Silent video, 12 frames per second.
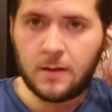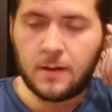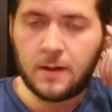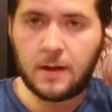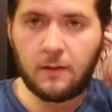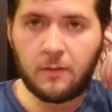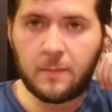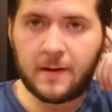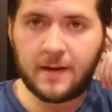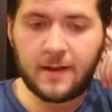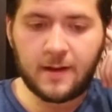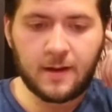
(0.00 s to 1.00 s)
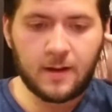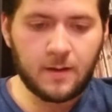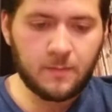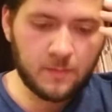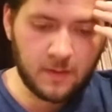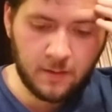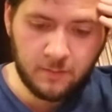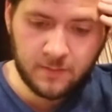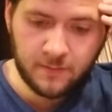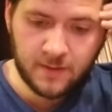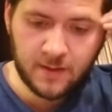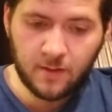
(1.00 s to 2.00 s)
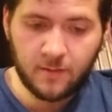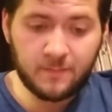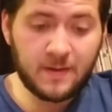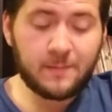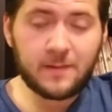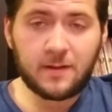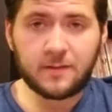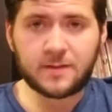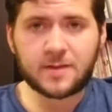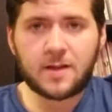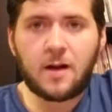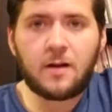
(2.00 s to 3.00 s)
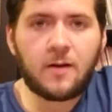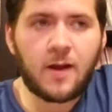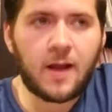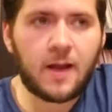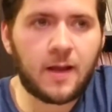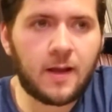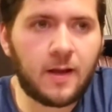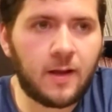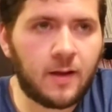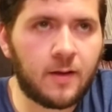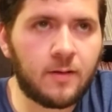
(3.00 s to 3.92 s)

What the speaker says: Hey everybody, here with a video. Maybe it'll start a,